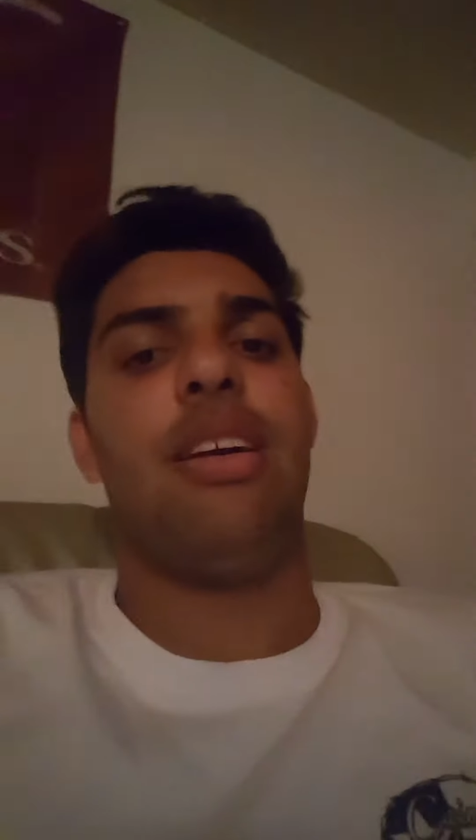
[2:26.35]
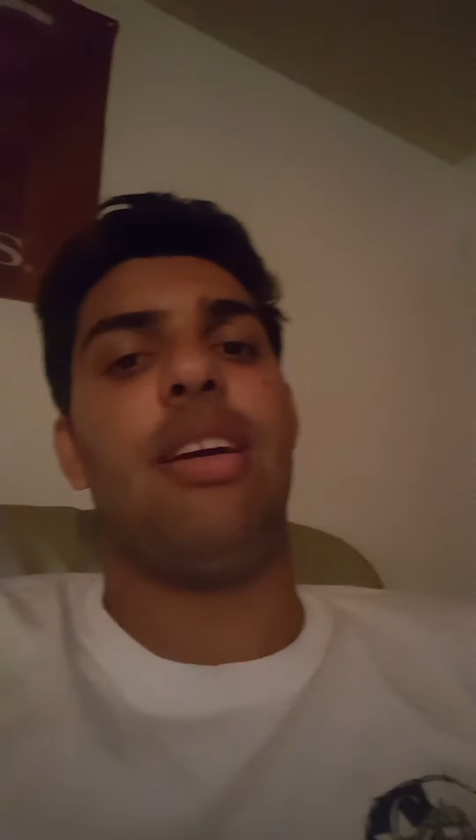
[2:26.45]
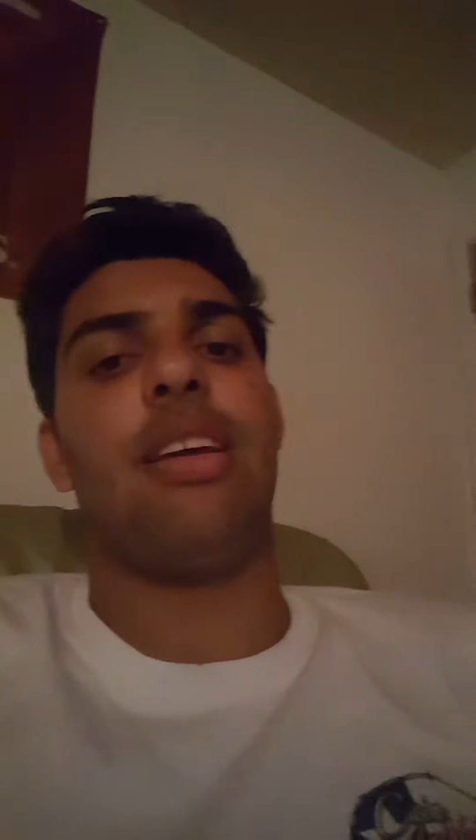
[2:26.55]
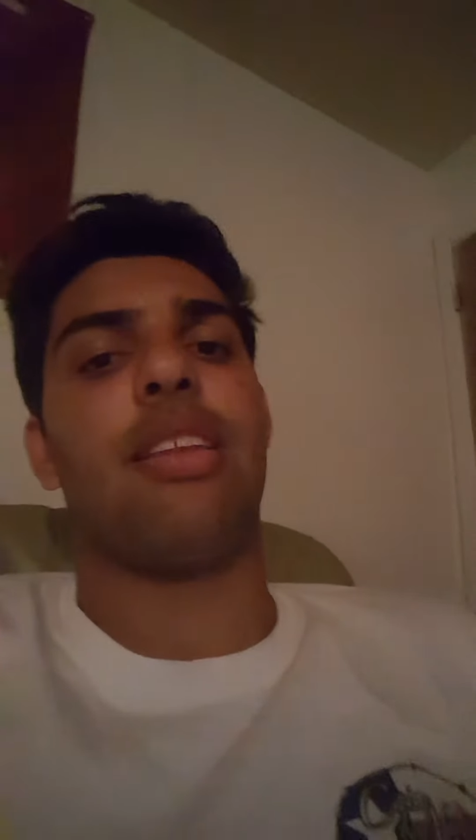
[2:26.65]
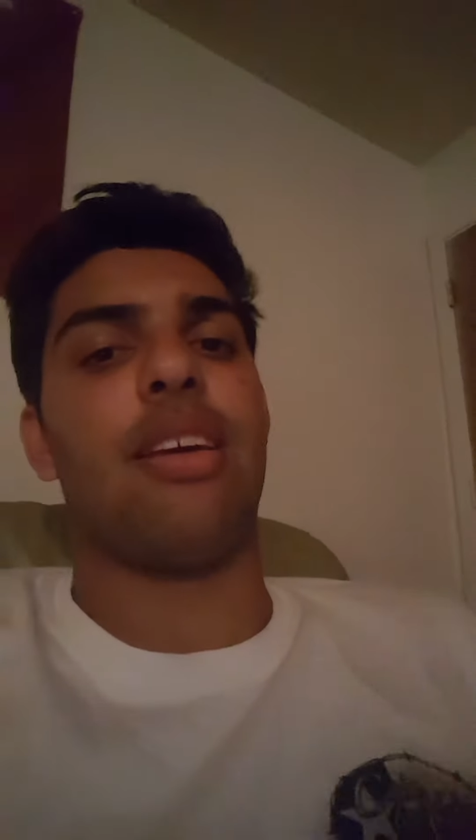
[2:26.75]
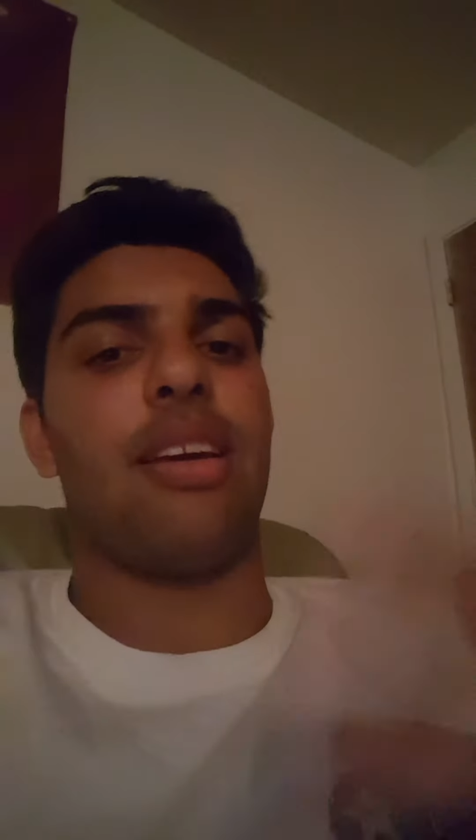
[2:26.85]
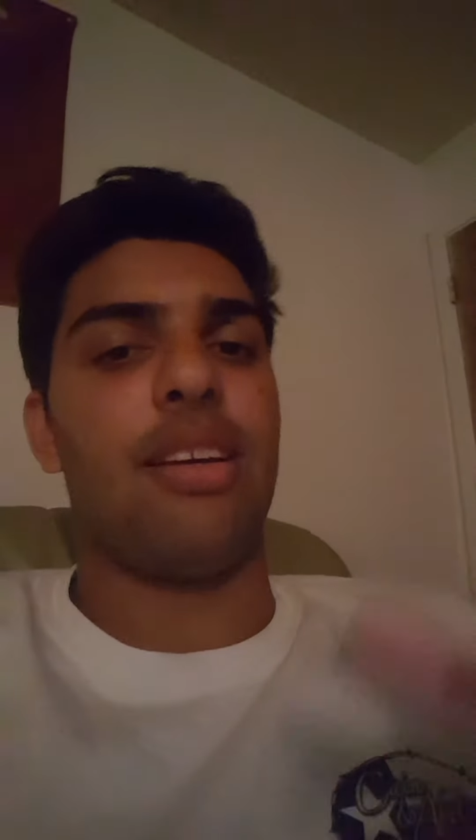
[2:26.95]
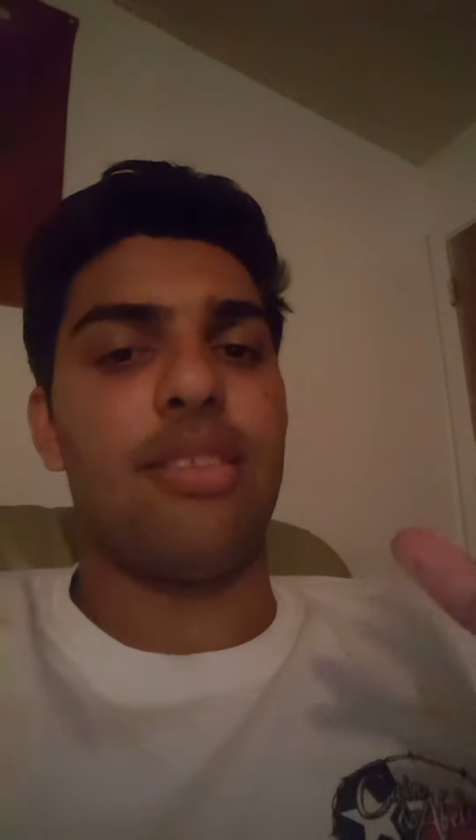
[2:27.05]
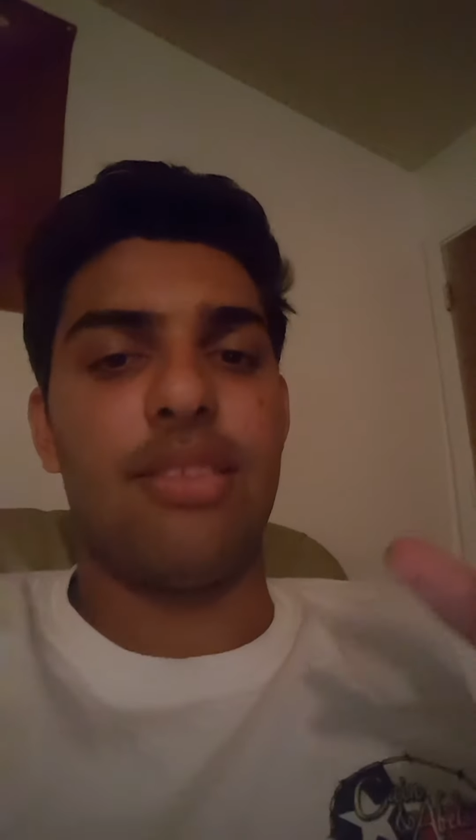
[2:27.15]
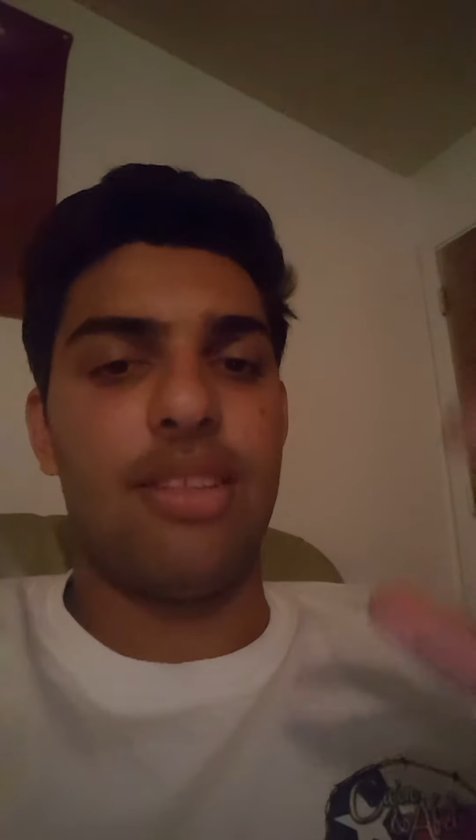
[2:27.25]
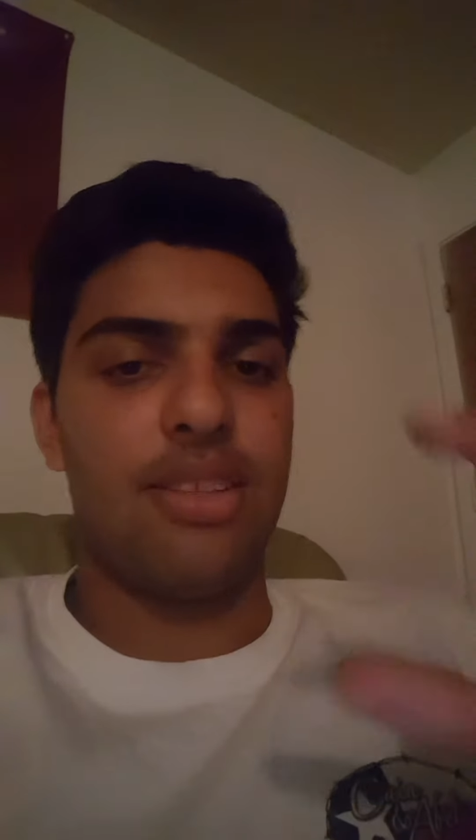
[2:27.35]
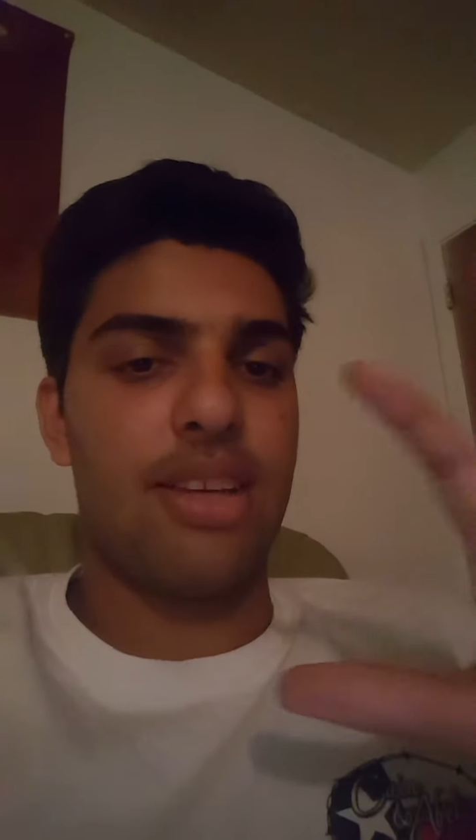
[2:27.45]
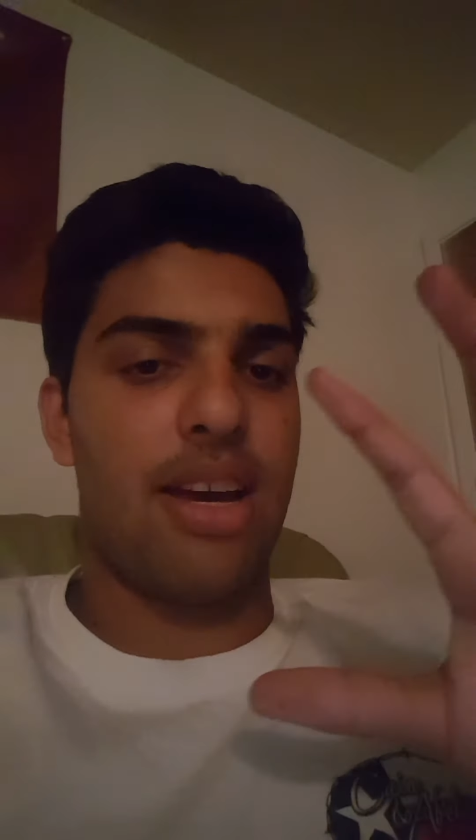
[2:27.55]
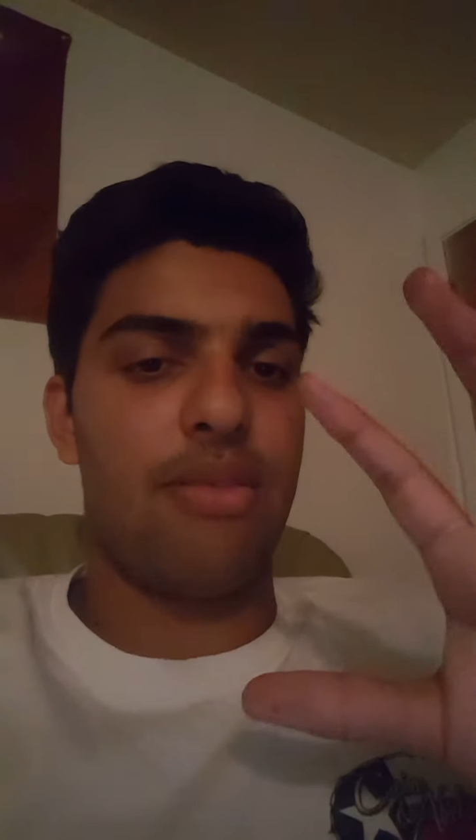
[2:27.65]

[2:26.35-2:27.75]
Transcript: and like this guy